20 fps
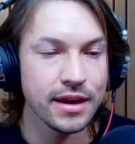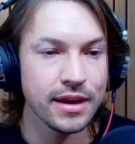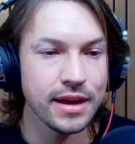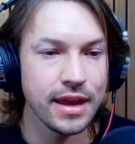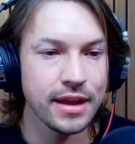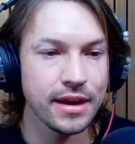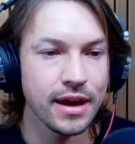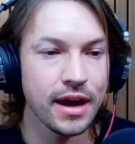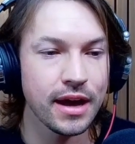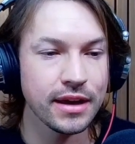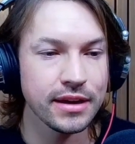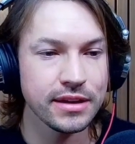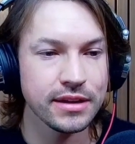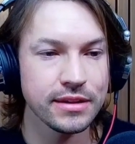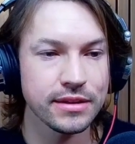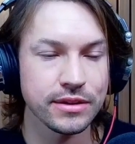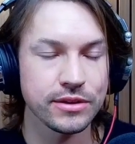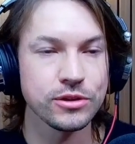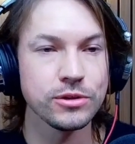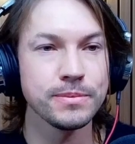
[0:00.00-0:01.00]
and Honey,
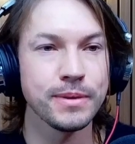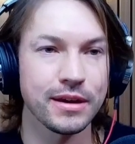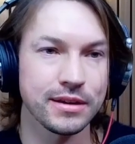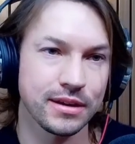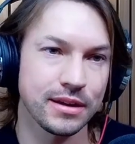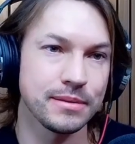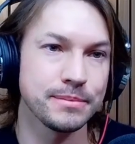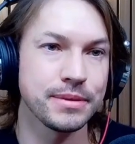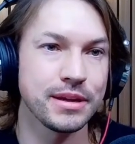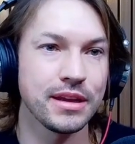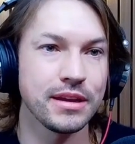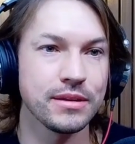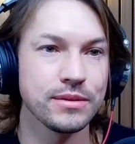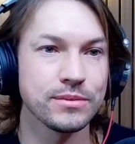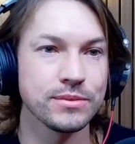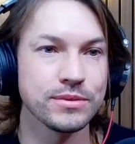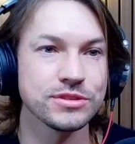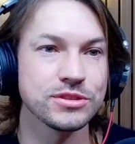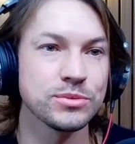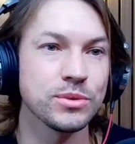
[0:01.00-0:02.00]
the coupon company,
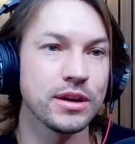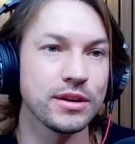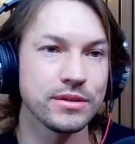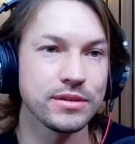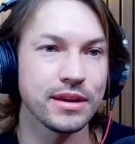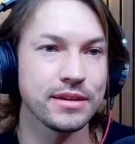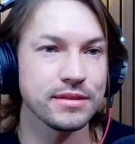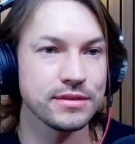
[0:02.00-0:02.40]
was the one who,